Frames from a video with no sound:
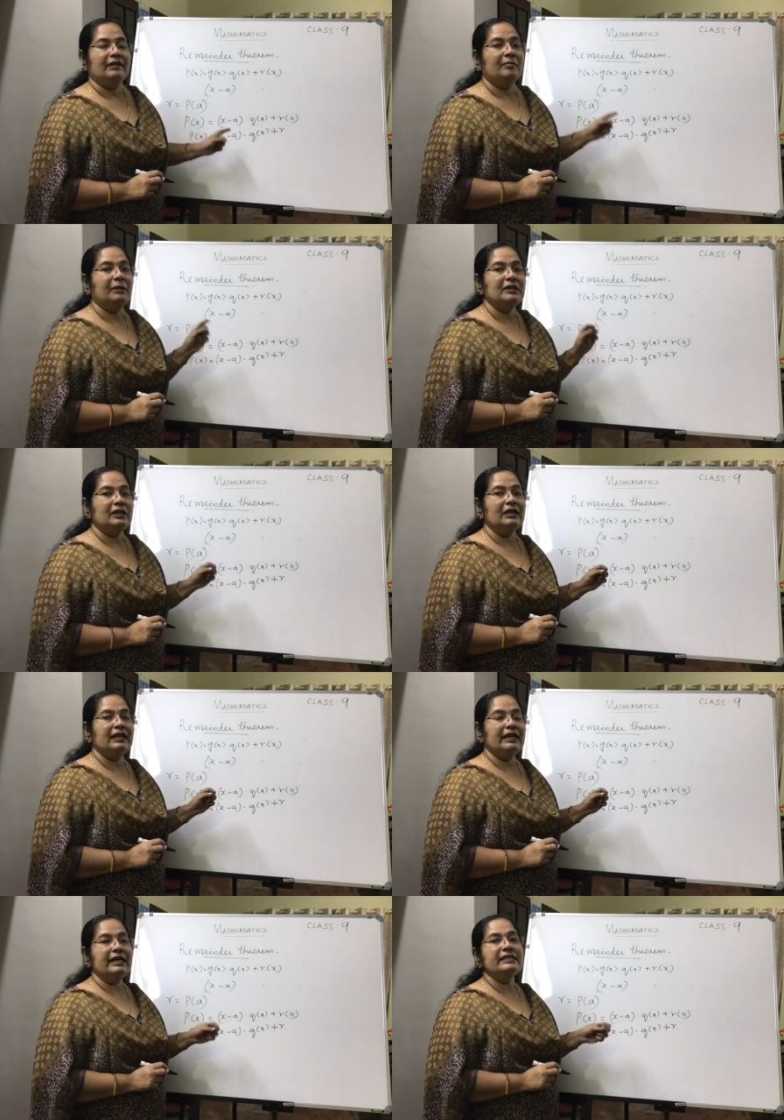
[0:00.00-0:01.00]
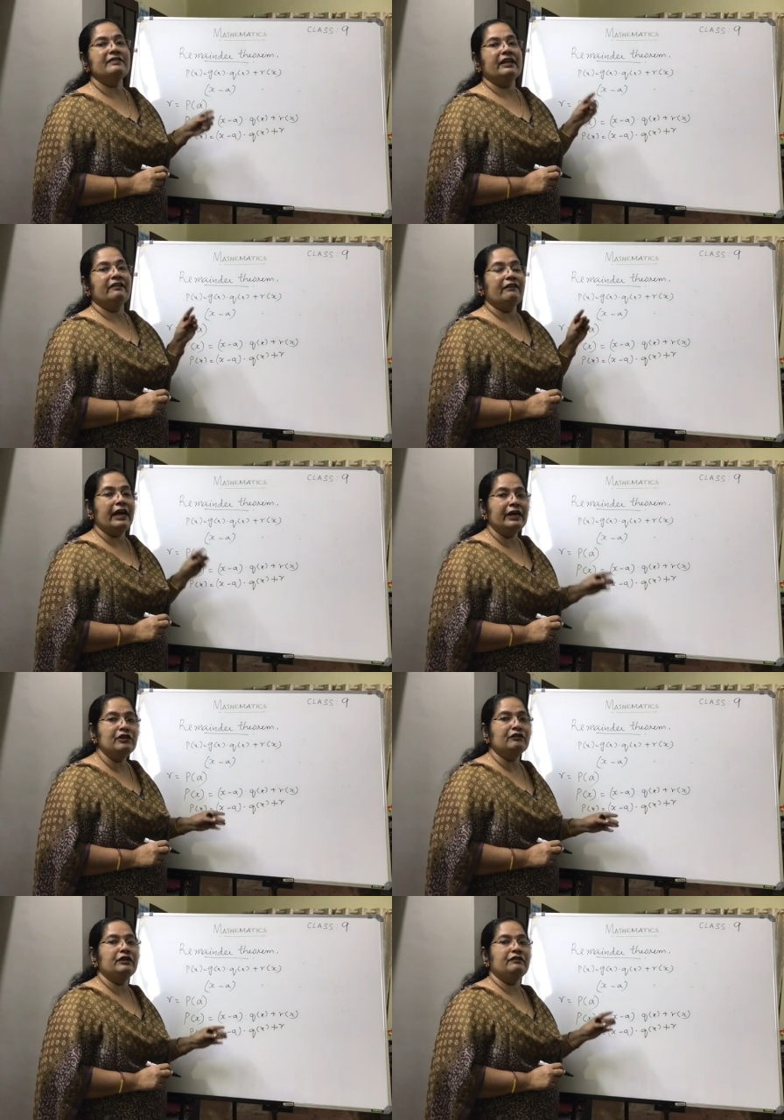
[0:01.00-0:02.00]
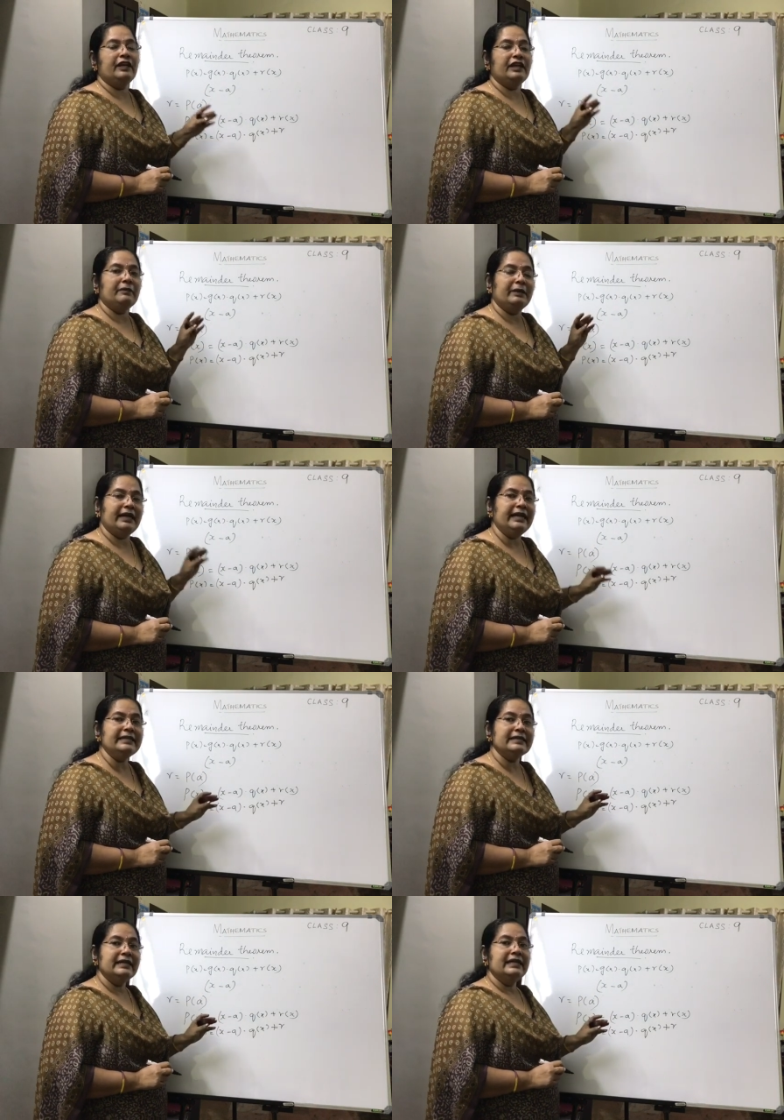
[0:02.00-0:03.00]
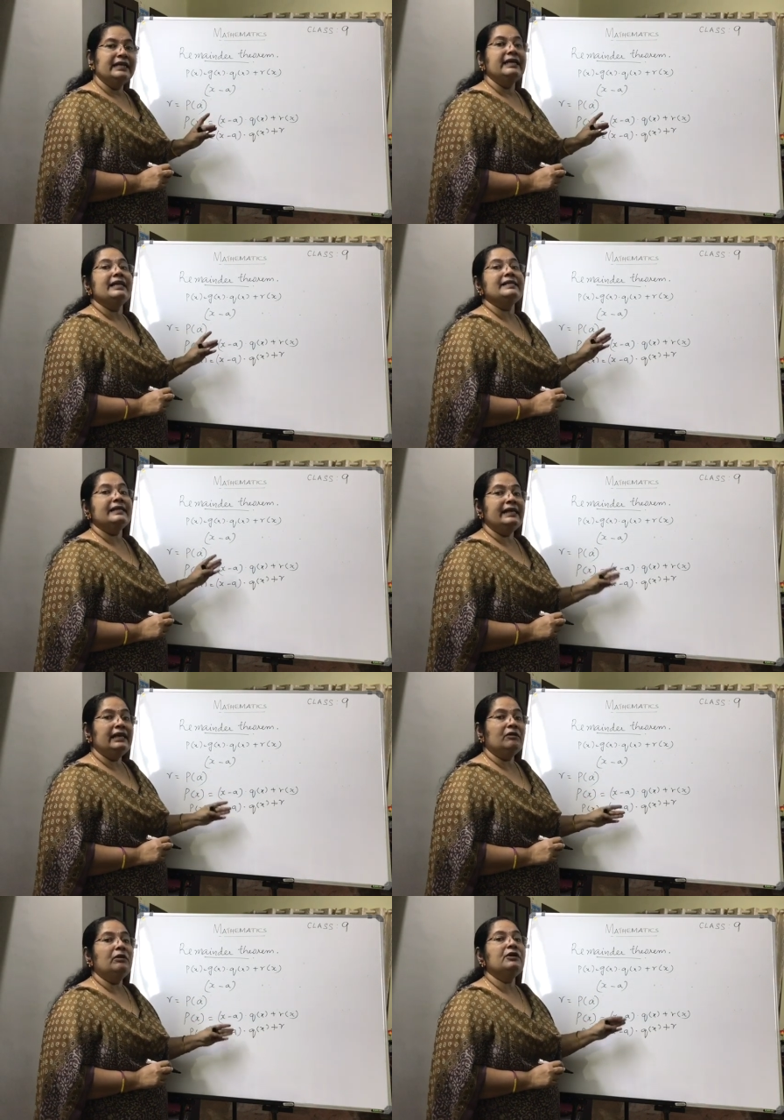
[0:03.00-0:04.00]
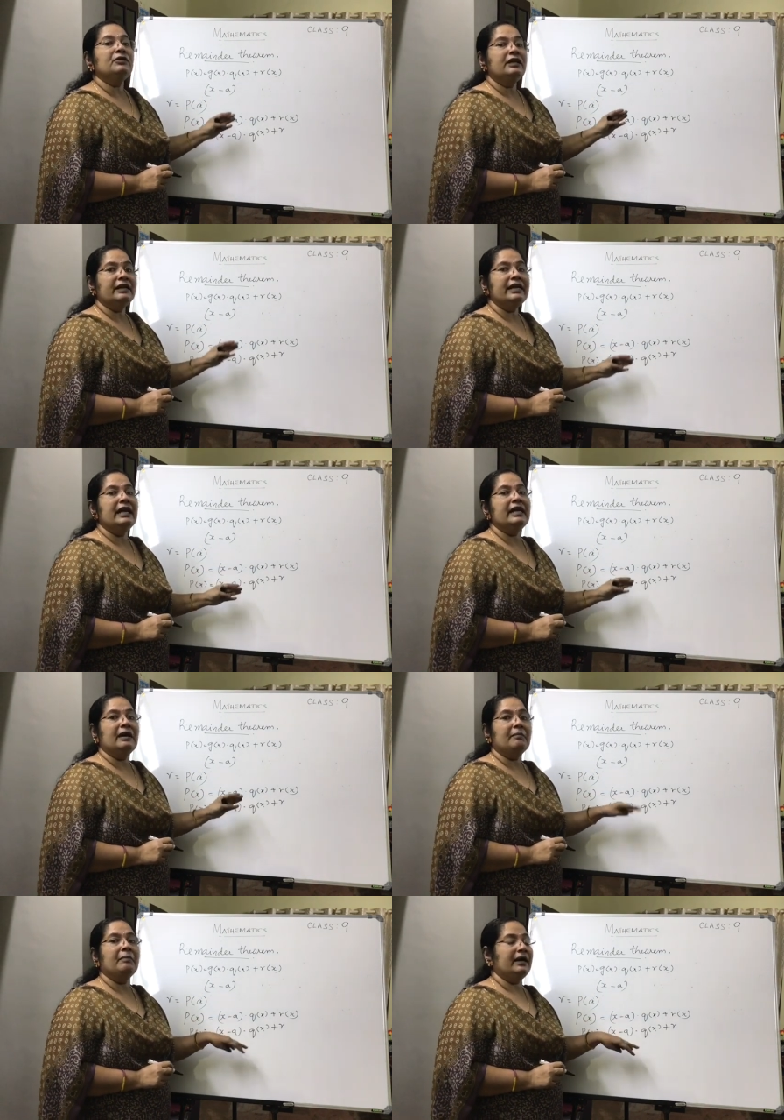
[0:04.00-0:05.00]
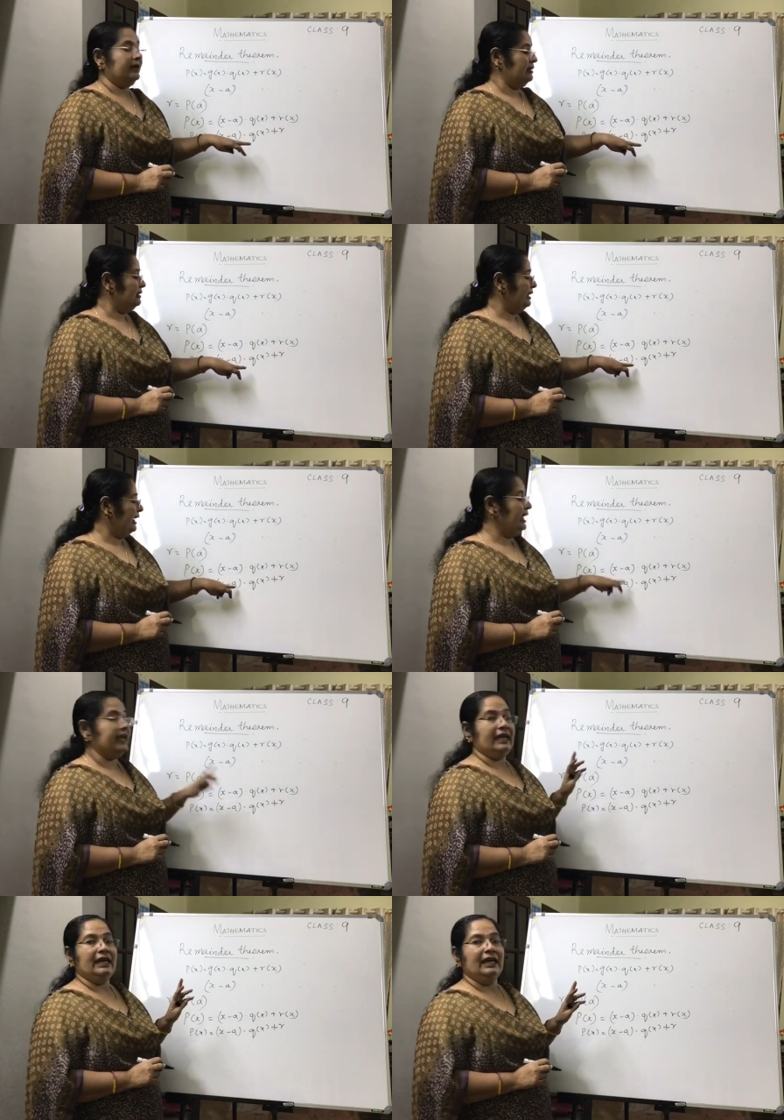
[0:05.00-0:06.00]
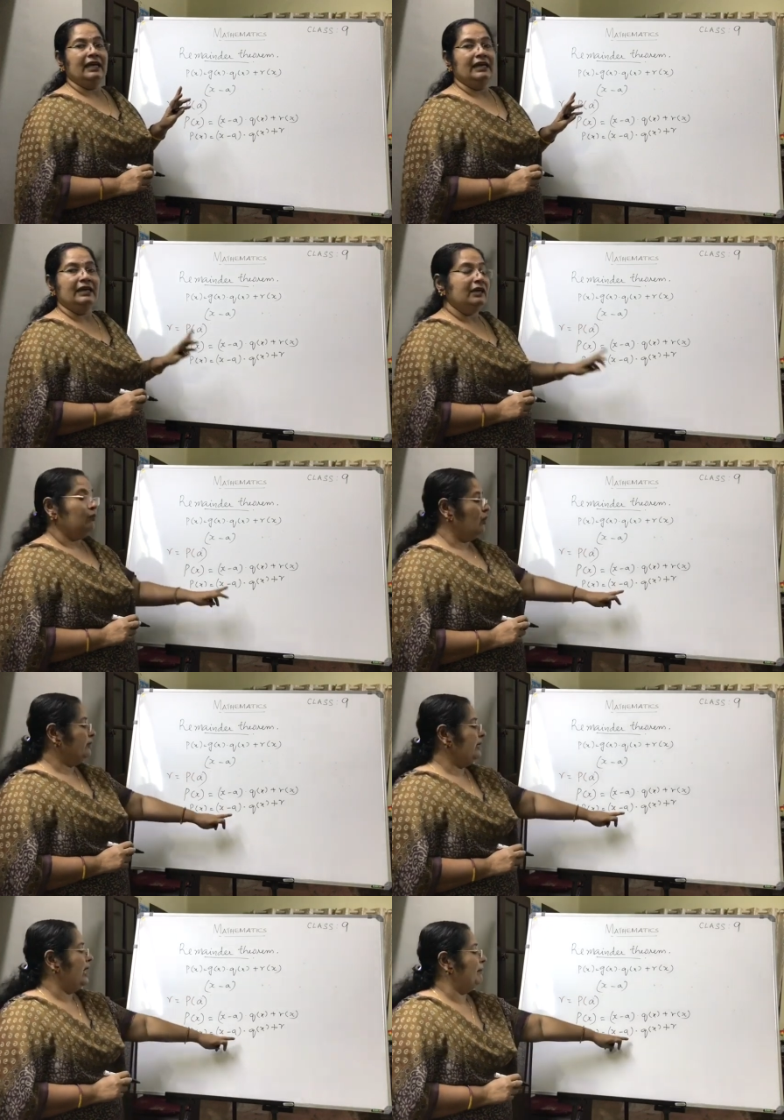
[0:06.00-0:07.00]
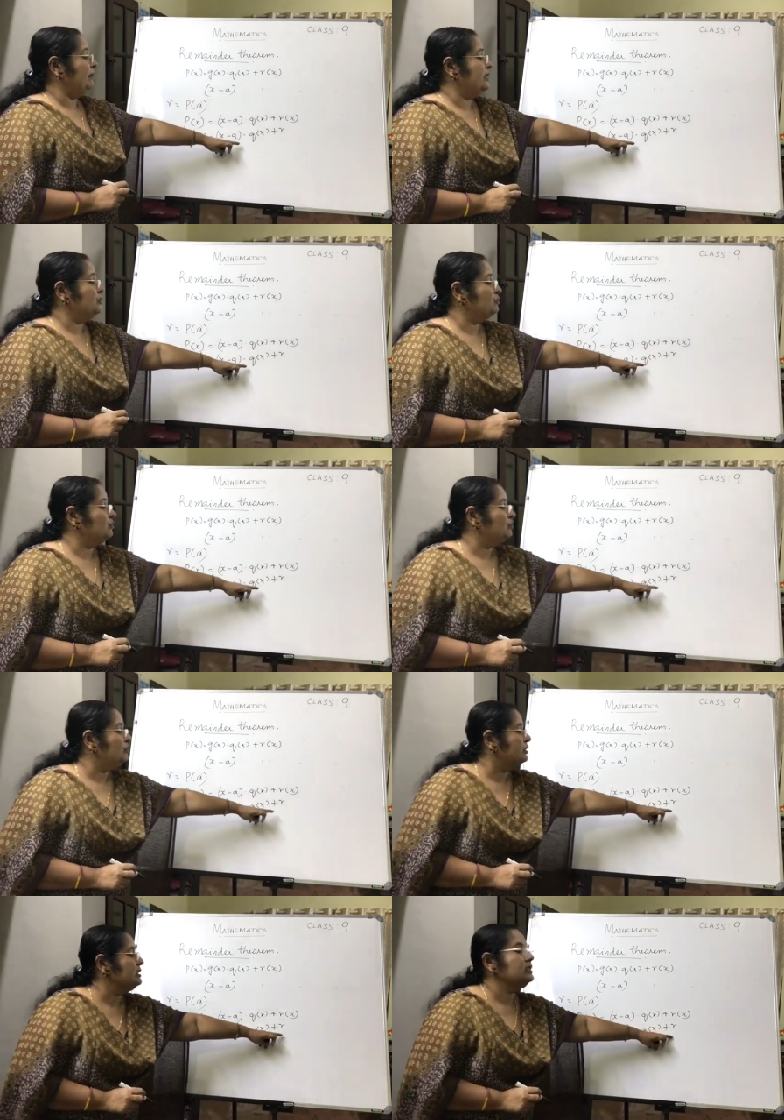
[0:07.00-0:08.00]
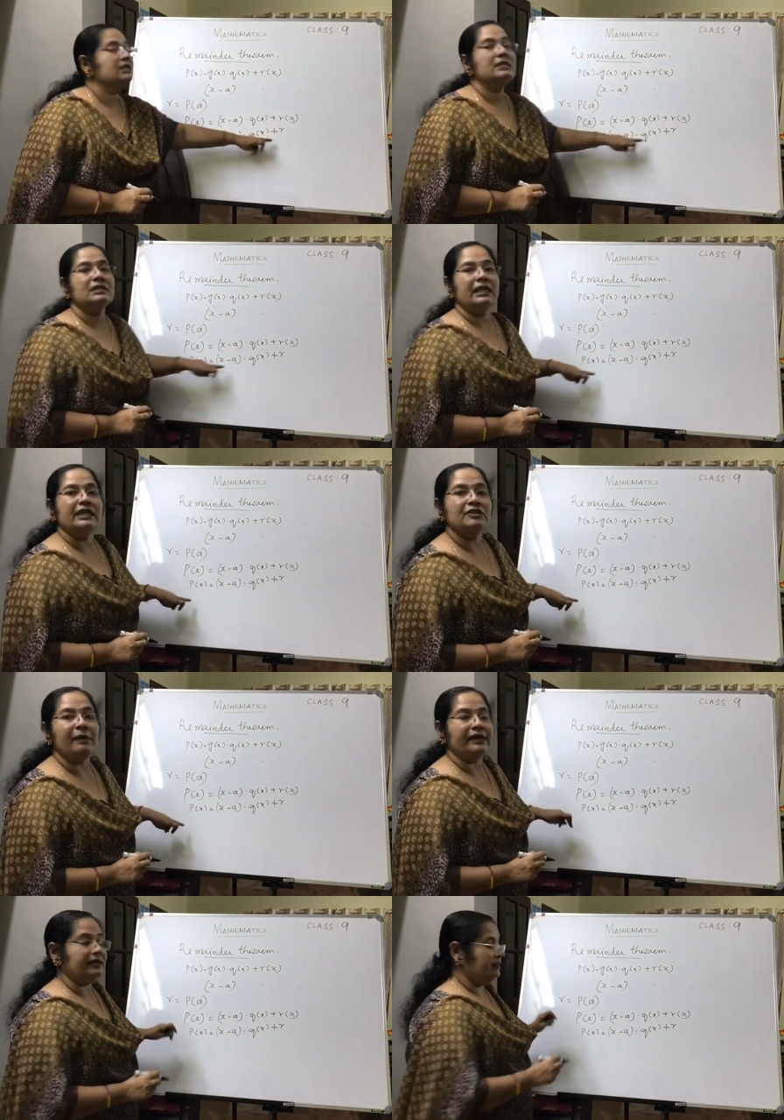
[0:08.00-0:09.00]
particular case when the value of the variable x is equal to the real number a, what will happen to this statement?